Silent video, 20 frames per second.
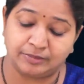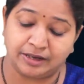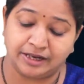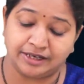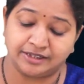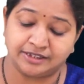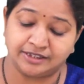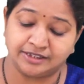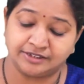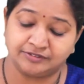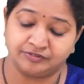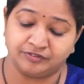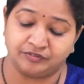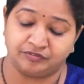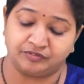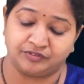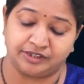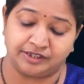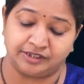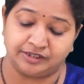minus
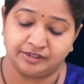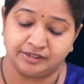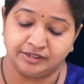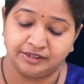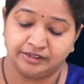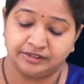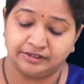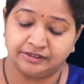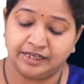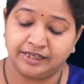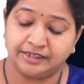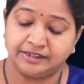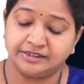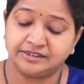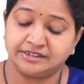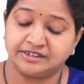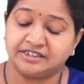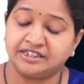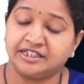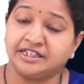50. That
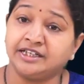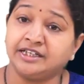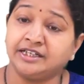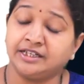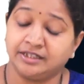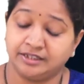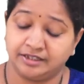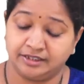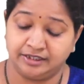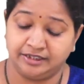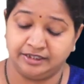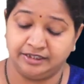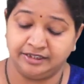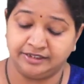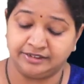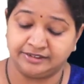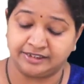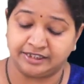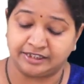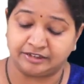is t
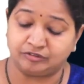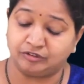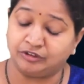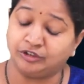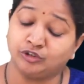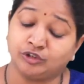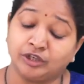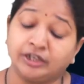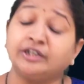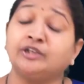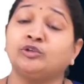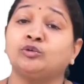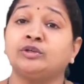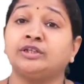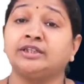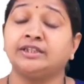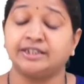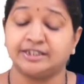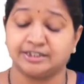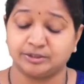is equal. You can do
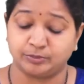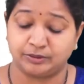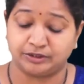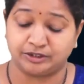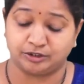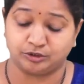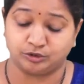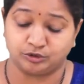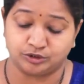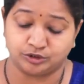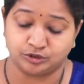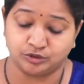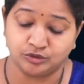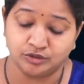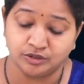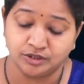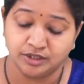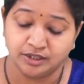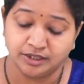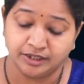in this method
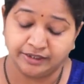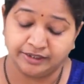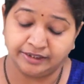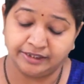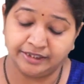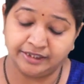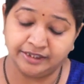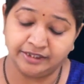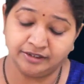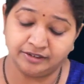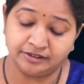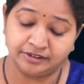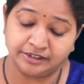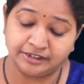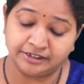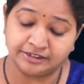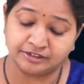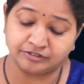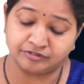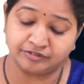also.
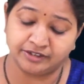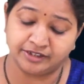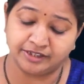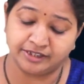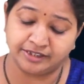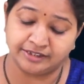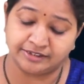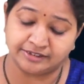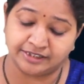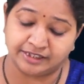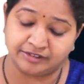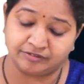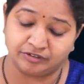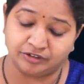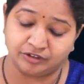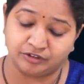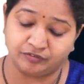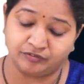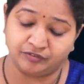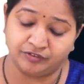T square is
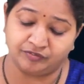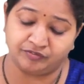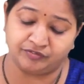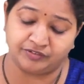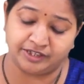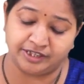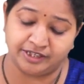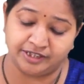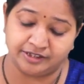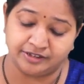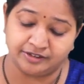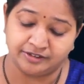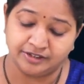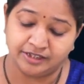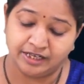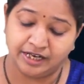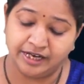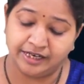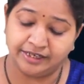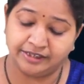equal to 15
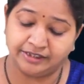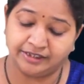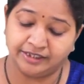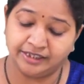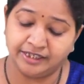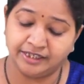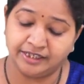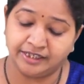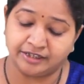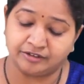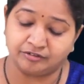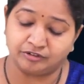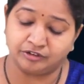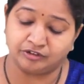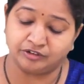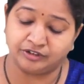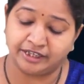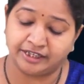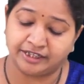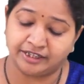and t equal
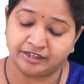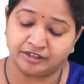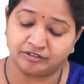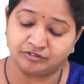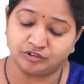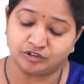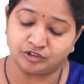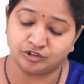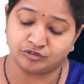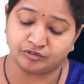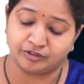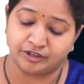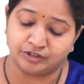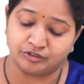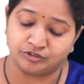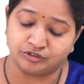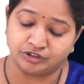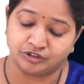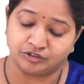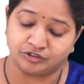to taking out the
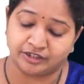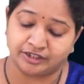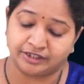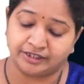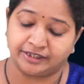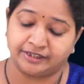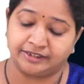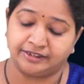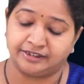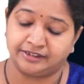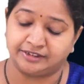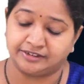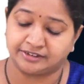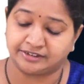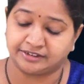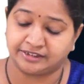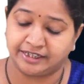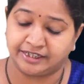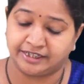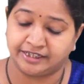square roots. You can get
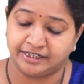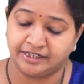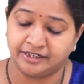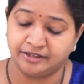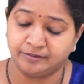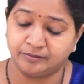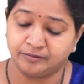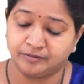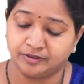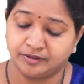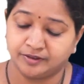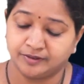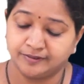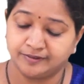this. Taking